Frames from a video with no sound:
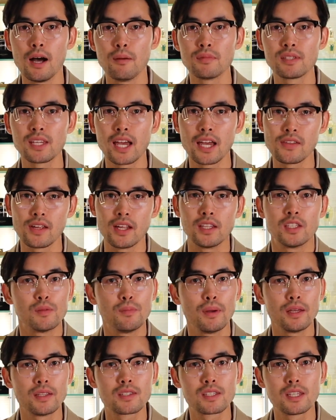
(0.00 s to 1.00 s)
saying that it's a
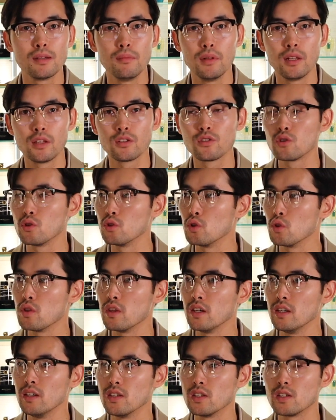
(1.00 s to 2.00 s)
bit similar to
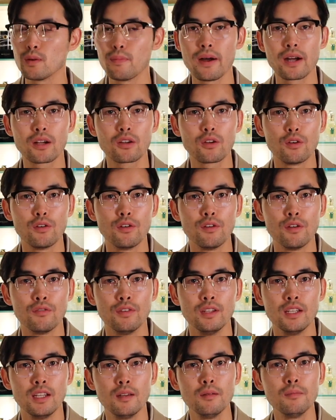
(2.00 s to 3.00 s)
the Tobacco
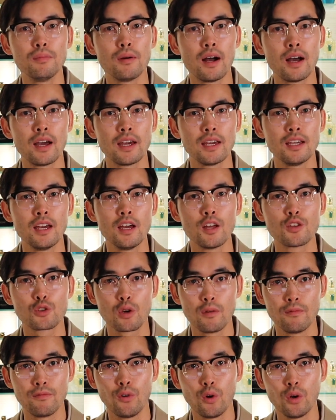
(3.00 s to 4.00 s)
Vanille by
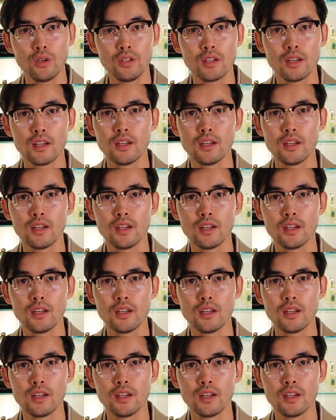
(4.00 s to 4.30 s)
Tom Ford.